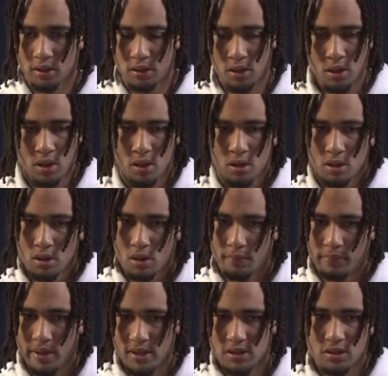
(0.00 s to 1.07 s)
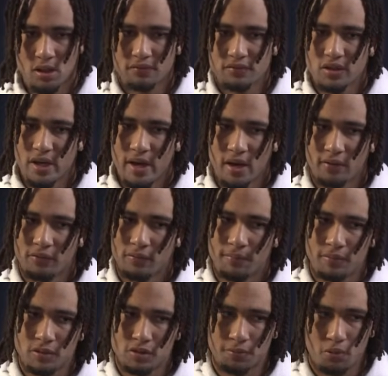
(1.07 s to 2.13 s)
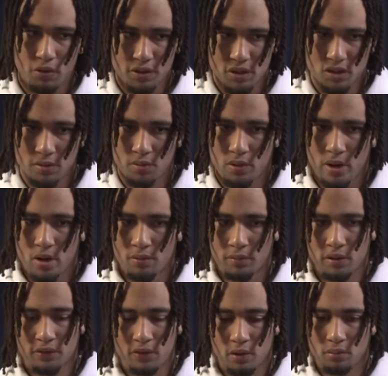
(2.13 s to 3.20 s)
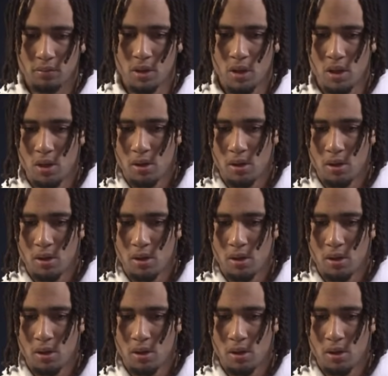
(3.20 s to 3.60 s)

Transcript: And I'm blessed enough to have the support system around me, from